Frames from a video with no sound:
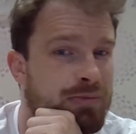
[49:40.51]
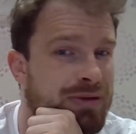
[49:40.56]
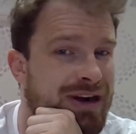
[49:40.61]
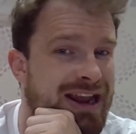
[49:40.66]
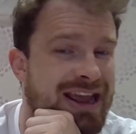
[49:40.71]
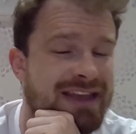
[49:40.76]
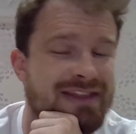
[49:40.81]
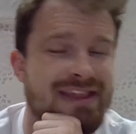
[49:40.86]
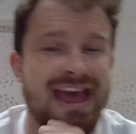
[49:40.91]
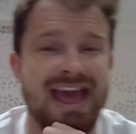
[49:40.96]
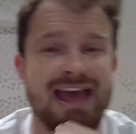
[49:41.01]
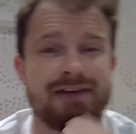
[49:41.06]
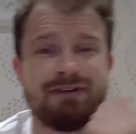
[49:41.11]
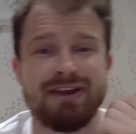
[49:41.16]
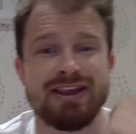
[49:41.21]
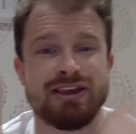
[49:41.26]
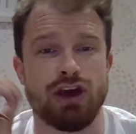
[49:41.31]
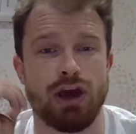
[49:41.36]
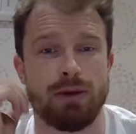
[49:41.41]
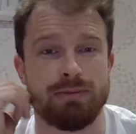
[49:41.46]
are playing the
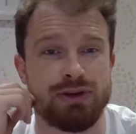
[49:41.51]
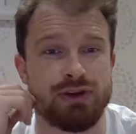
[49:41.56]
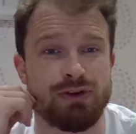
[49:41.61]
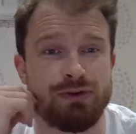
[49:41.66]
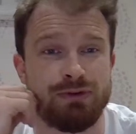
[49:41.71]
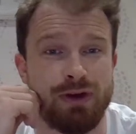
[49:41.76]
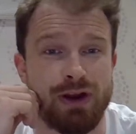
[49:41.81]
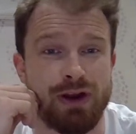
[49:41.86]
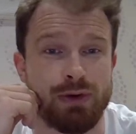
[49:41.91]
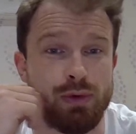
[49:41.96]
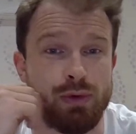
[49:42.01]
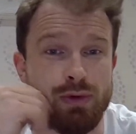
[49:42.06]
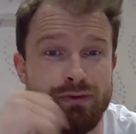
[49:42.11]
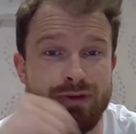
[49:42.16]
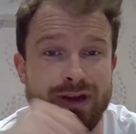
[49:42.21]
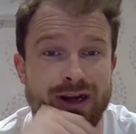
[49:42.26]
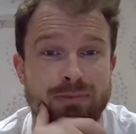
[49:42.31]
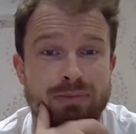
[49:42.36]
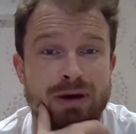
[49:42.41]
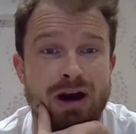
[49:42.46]
FA Cup Youth Final
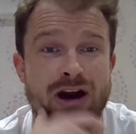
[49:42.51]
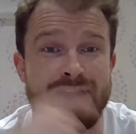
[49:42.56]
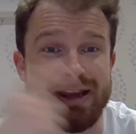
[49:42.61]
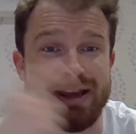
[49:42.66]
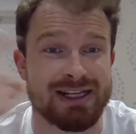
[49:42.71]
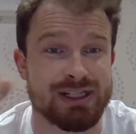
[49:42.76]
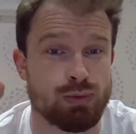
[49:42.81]
at Villa Park,